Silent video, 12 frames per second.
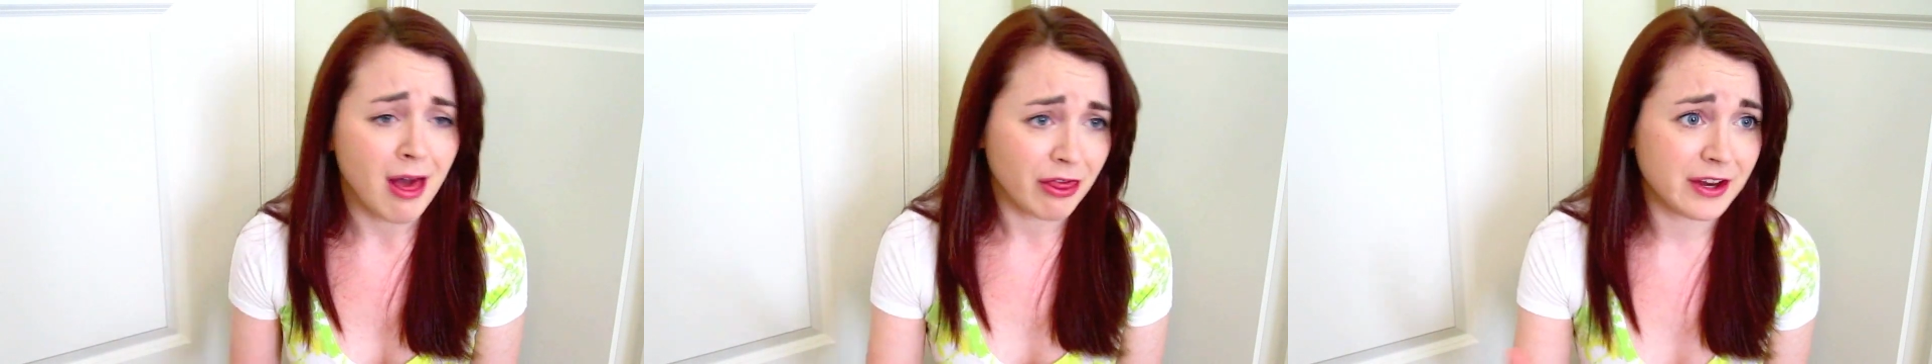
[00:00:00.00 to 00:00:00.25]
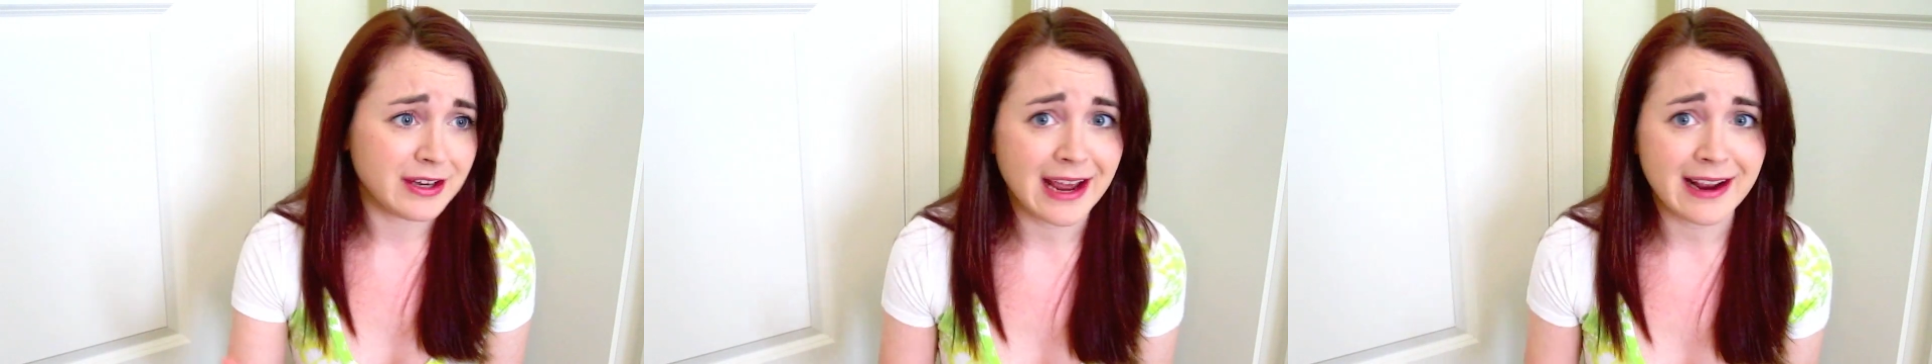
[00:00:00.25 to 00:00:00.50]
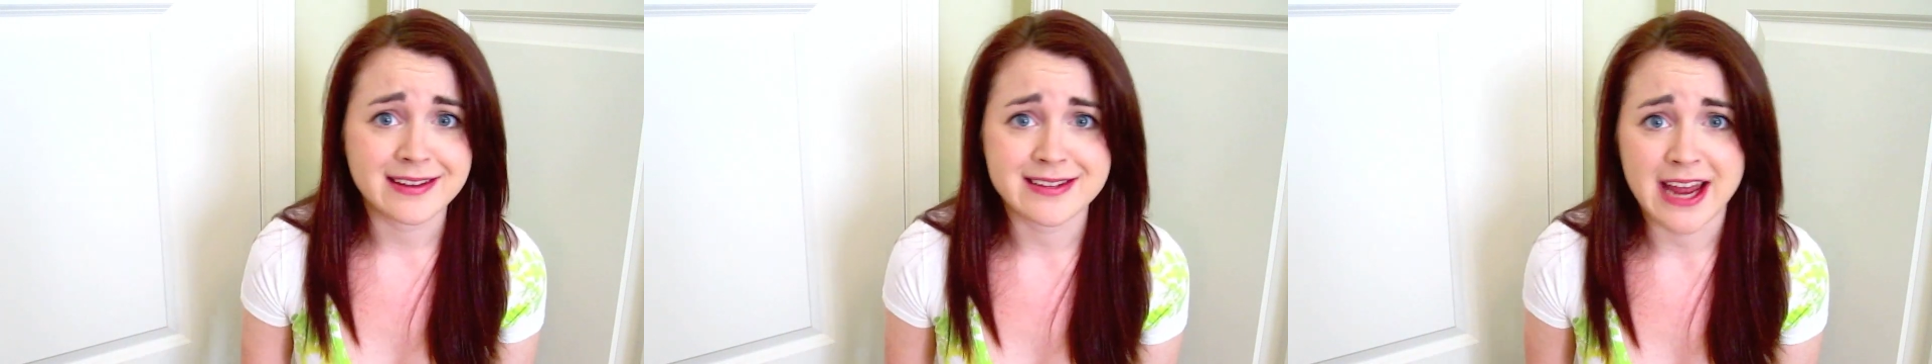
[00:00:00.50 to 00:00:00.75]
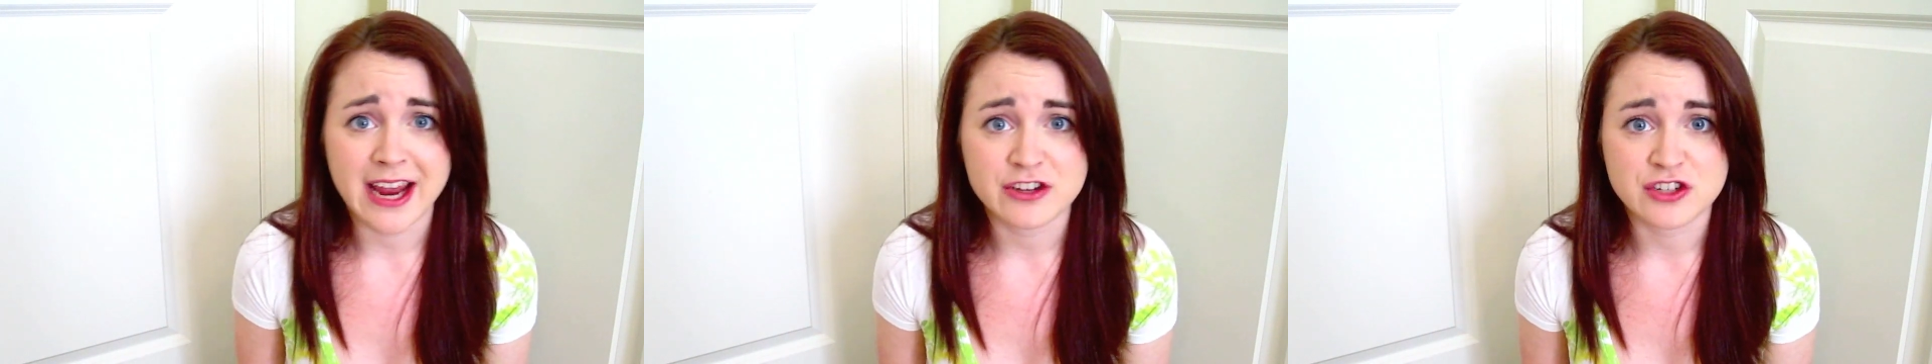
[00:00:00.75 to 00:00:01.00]
The next
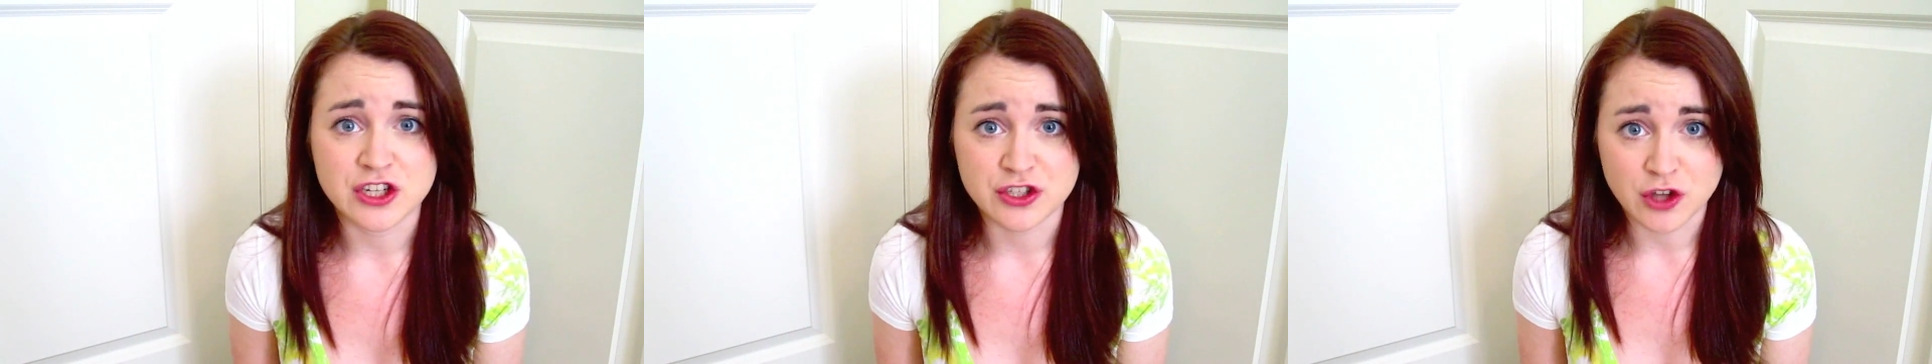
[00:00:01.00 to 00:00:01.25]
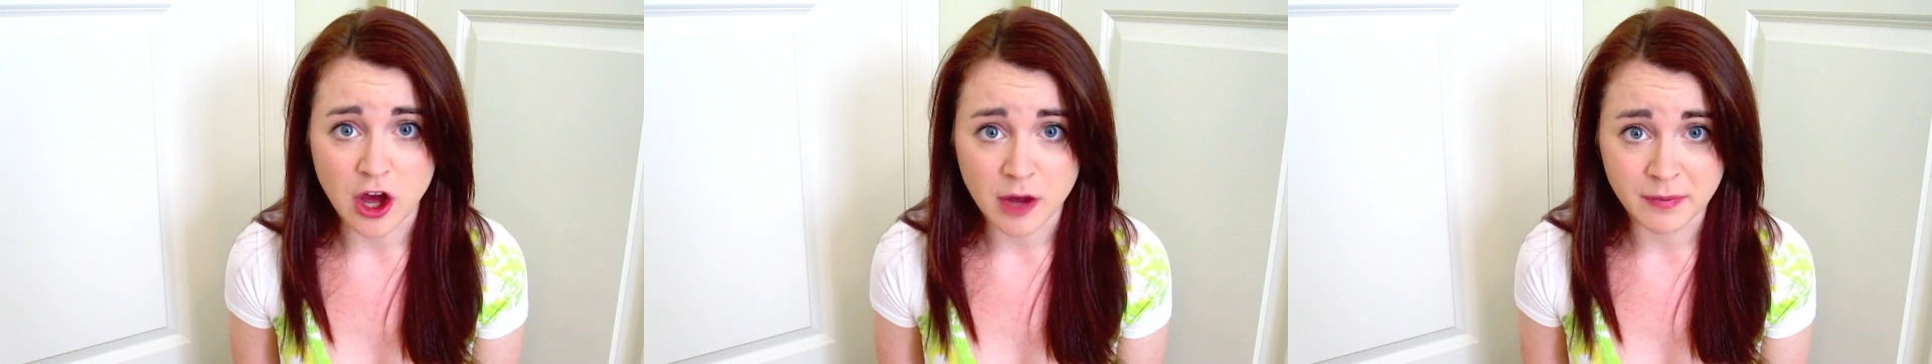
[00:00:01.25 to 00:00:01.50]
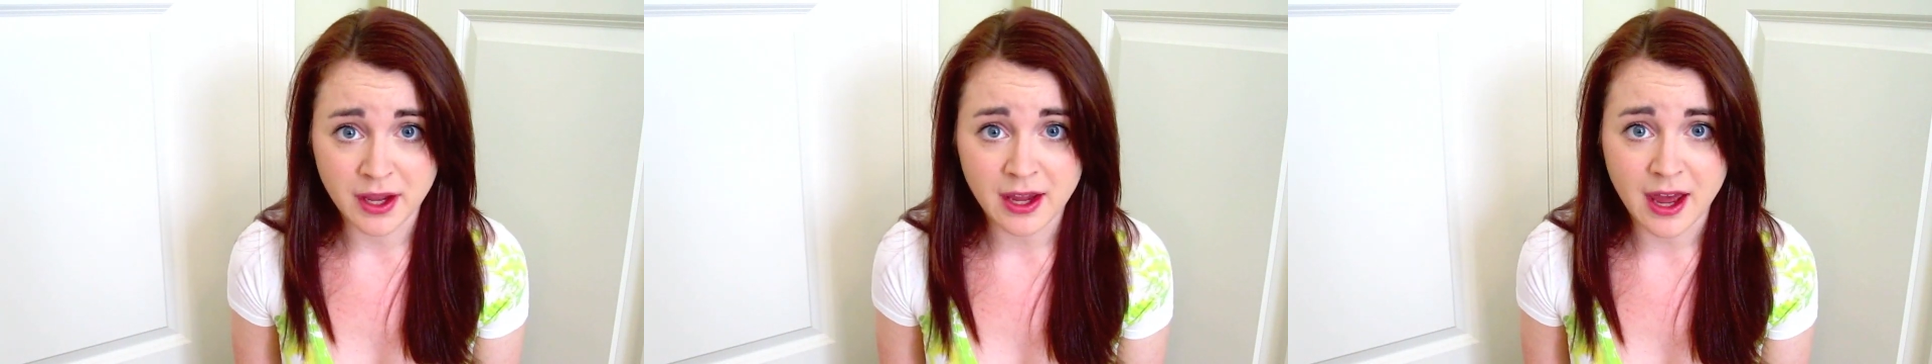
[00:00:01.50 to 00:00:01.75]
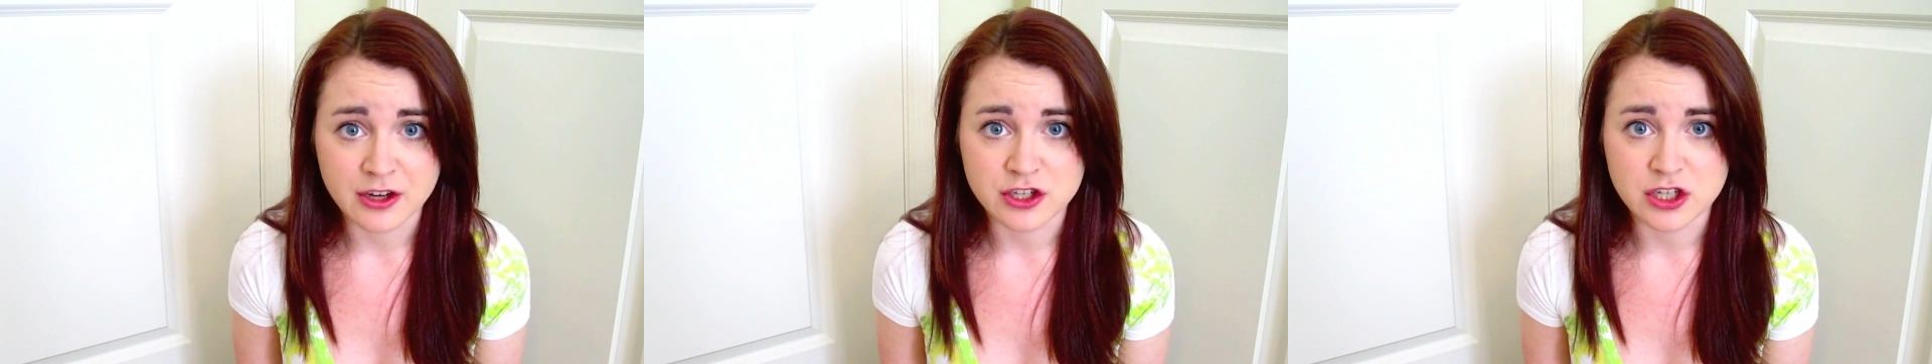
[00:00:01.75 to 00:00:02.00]
day, she saw me
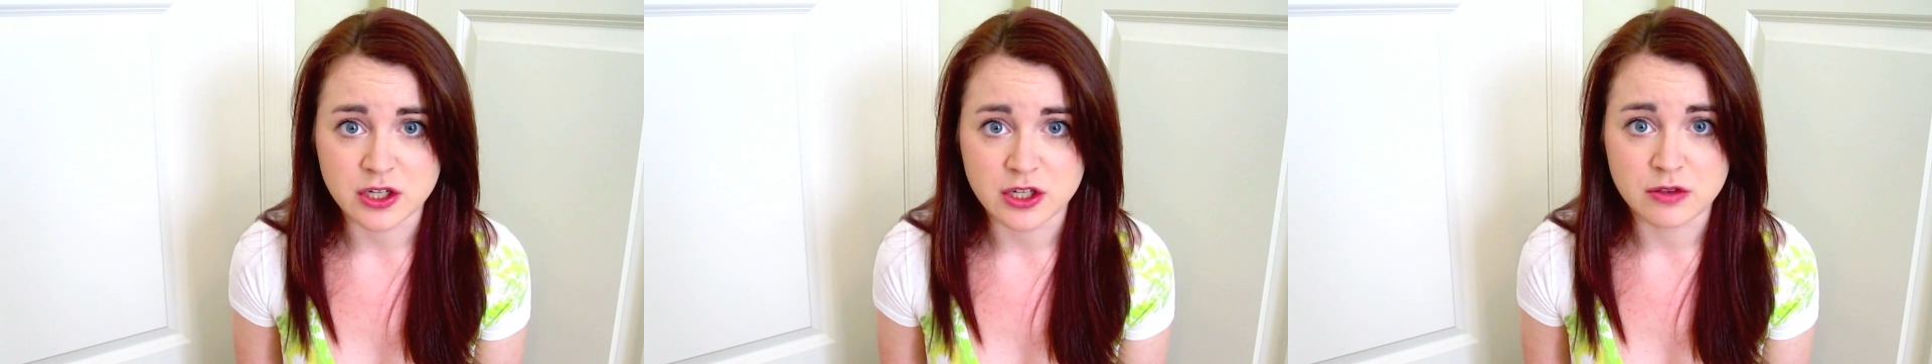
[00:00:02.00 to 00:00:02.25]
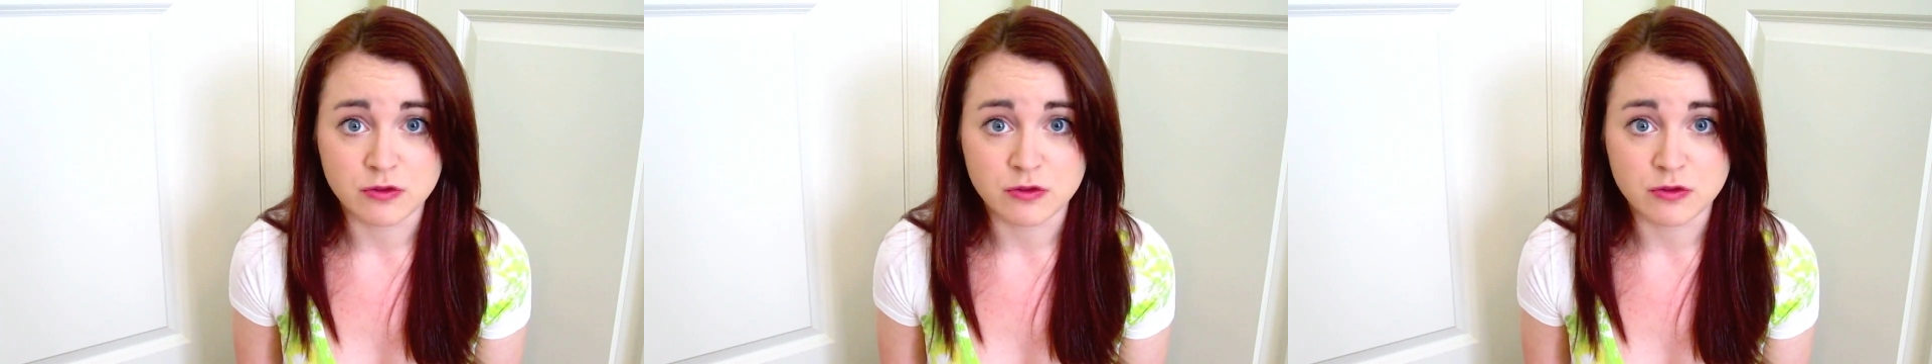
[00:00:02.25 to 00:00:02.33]
and she